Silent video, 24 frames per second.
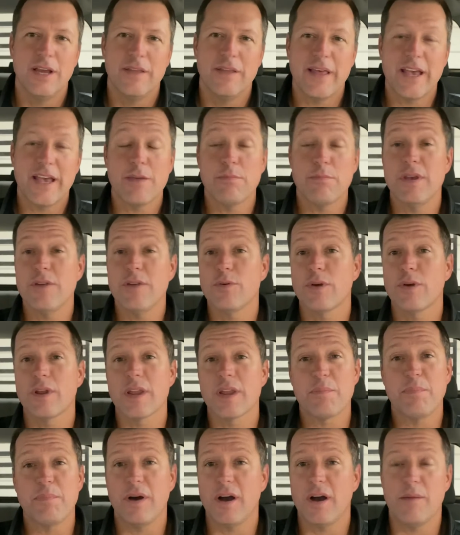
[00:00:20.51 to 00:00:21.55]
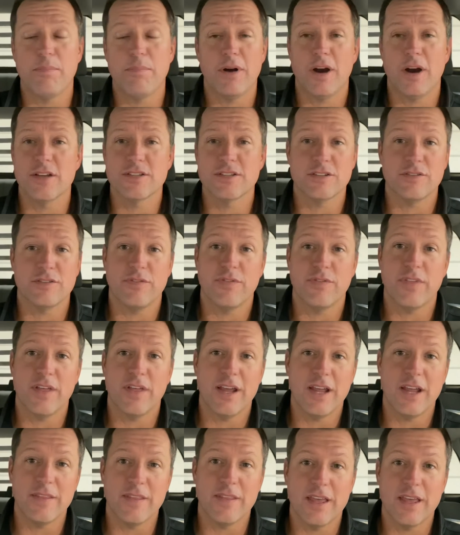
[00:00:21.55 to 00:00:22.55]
They can be really po- a positive thing.